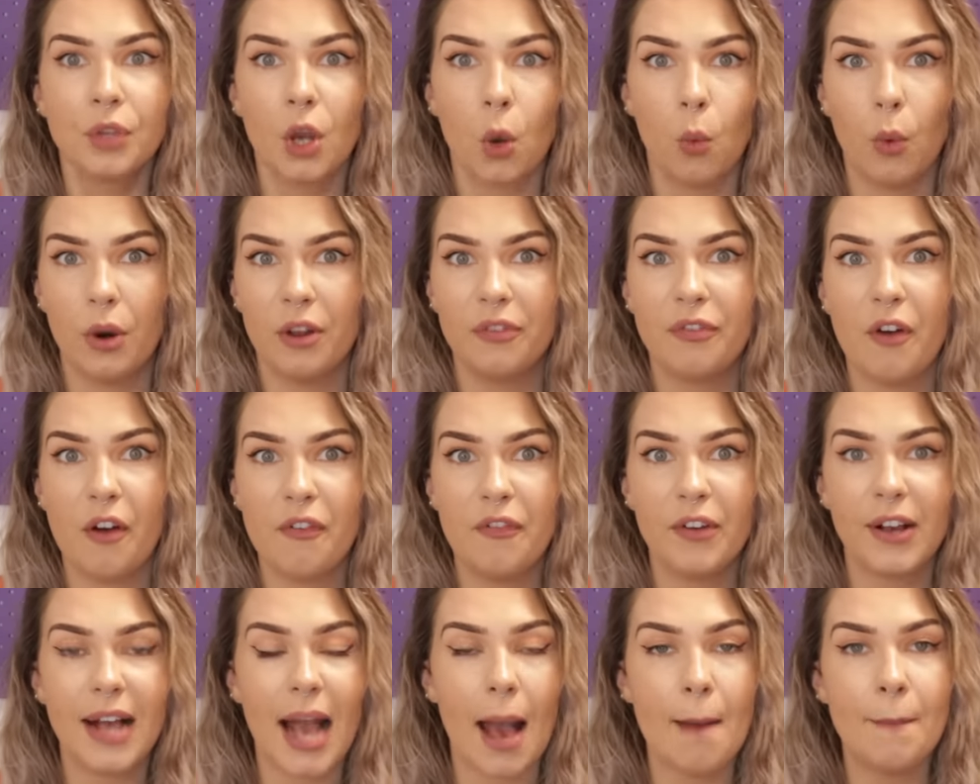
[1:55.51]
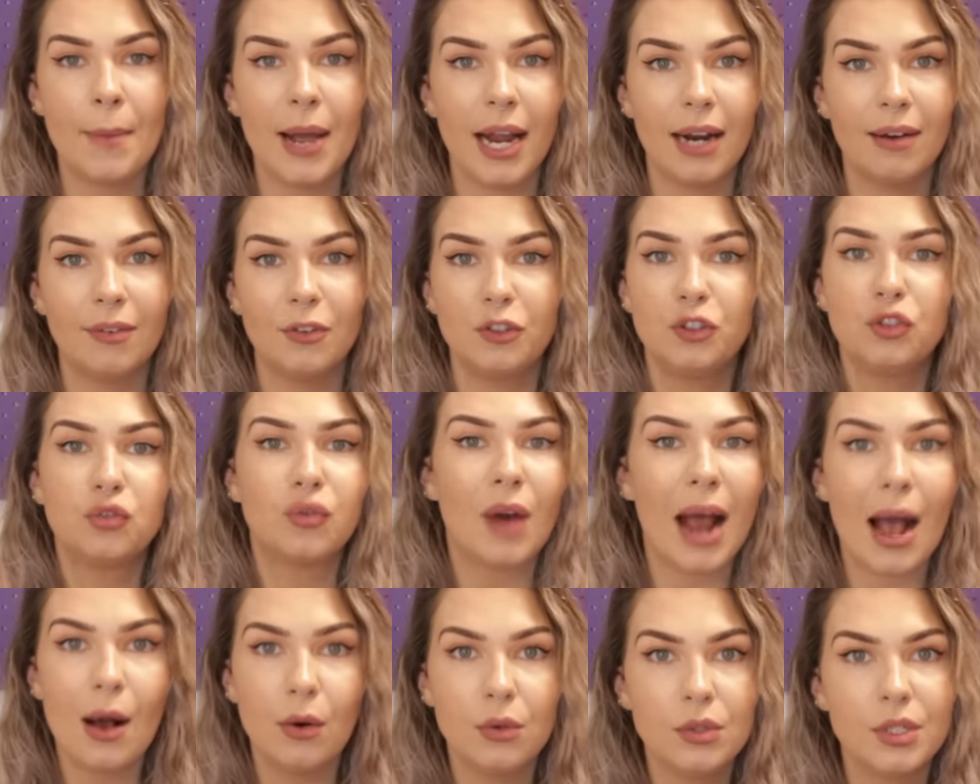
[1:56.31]
what if I forget a pair of
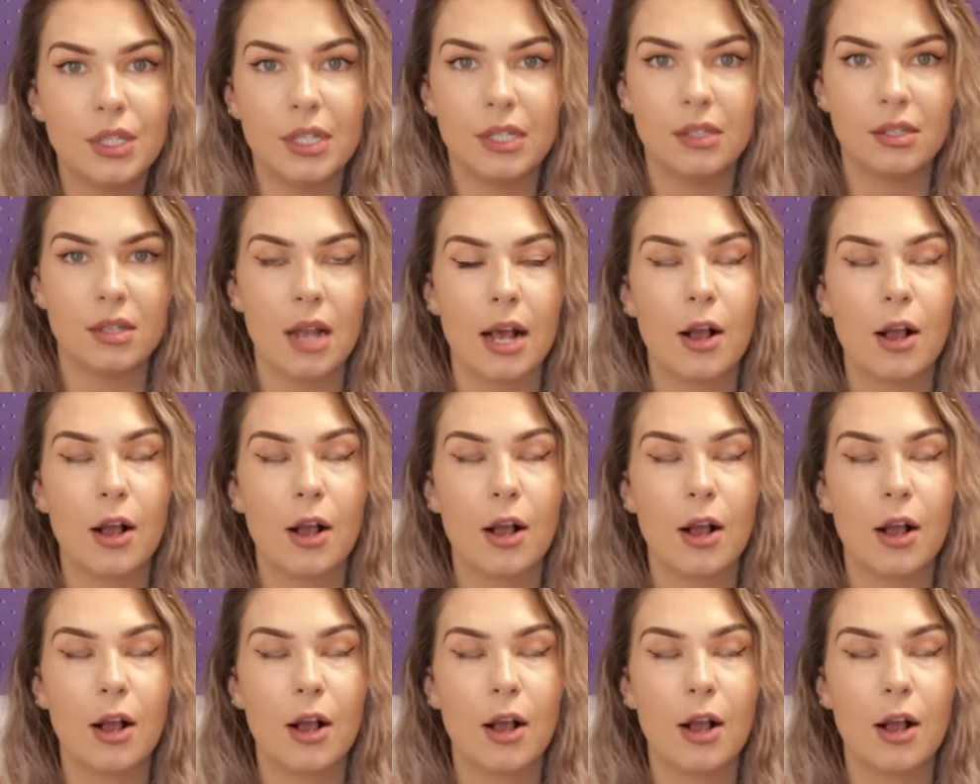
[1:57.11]
trousers?